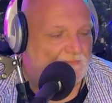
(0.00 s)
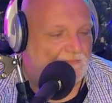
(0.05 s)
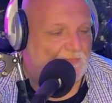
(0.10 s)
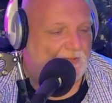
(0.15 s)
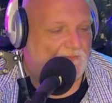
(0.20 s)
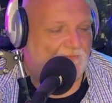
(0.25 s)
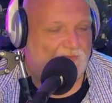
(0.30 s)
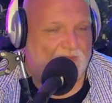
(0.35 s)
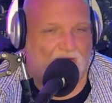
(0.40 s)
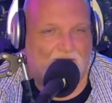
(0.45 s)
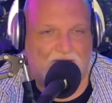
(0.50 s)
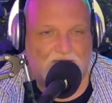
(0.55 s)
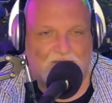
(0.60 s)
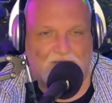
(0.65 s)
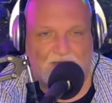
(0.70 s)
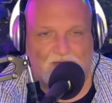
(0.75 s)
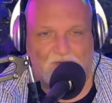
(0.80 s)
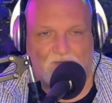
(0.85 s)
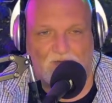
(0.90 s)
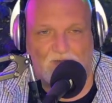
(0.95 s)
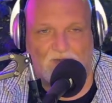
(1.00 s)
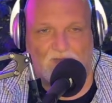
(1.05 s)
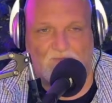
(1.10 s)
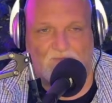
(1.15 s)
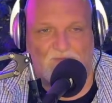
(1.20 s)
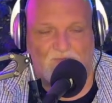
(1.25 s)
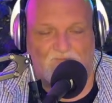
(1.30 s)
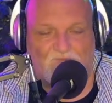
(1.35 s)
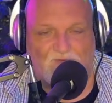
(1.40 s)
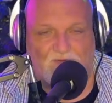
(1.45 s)
that area, of
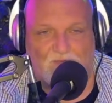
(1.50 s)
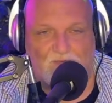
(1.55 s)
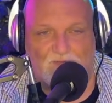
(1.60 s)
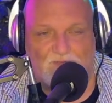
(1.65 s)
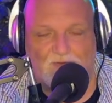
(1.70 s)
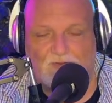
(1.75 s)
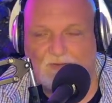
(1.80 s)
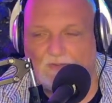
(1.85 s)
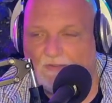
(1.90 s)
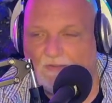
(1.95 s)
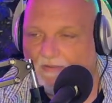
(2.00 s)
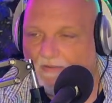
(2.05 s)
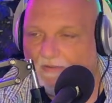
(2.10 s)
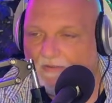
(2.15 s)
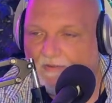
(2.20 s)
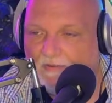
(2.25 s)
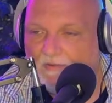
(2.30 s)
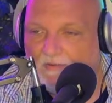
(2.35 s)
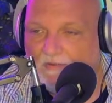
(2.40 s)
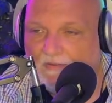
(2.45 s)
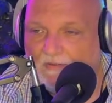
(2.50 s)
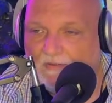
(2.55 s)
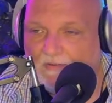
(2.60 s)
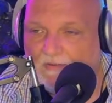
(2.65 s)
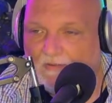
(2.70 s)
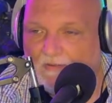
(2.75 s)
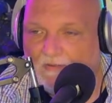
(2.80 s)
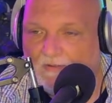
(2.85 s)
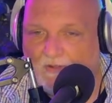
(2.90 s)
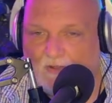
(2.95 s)
that field.
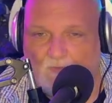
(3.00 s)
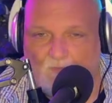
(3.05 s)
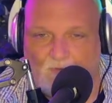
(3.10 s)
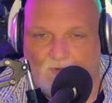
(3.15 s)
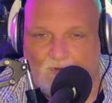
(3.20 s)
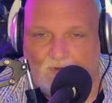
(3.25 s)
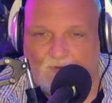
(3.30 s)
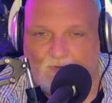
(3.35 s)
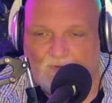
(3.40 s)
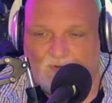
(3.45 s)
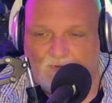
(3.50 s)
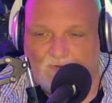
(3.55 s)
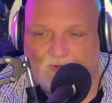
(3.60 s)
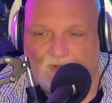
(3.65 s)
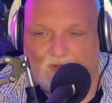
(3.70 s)
Like, well, you don't do that.